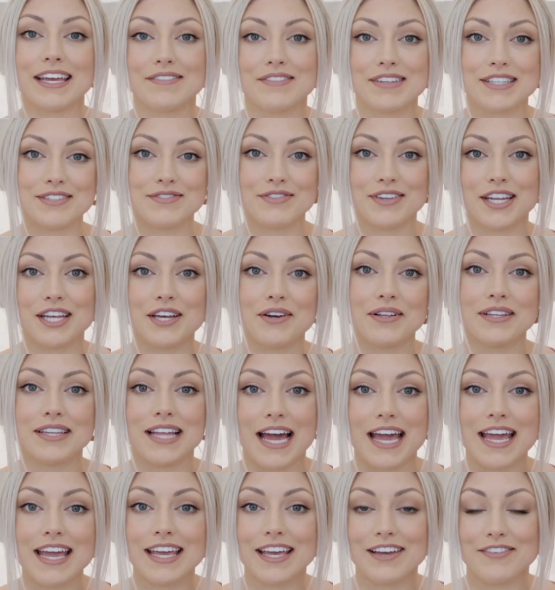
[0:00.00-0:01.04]
give this video a
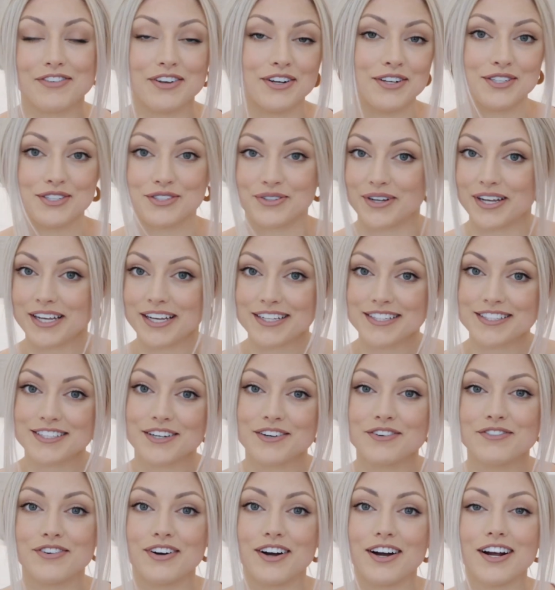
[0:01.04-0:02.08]
like if you're enjoying it
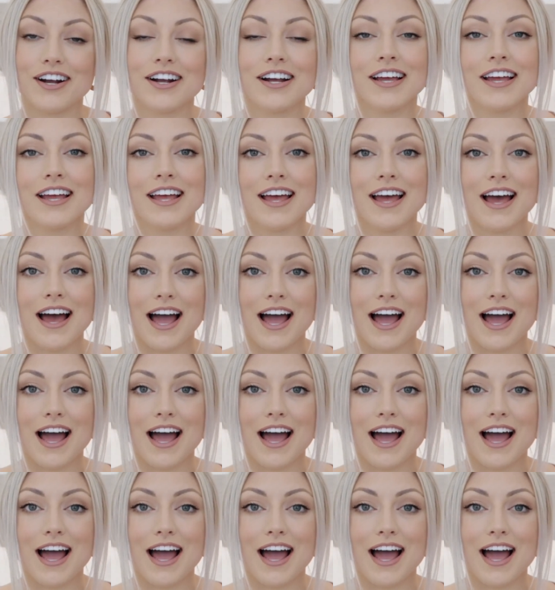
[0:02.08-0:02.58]
so far.